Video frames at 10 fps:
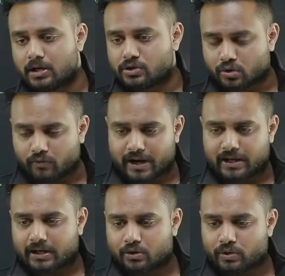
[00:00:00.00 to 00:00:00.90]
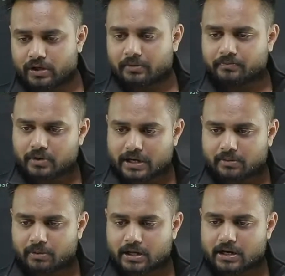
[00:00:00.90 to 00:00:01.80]
So what I can do here, let
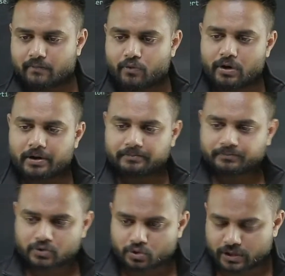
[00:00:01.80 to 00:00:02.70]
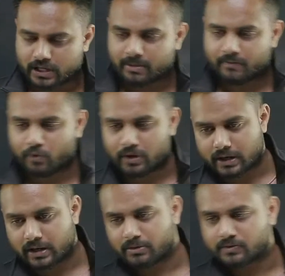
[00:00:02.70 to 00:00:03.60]
me create a folder. So here my folder
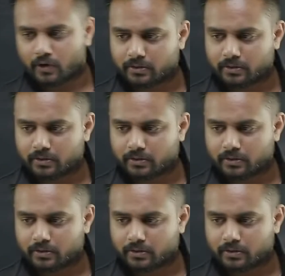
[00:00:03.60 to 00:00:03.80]
name is what?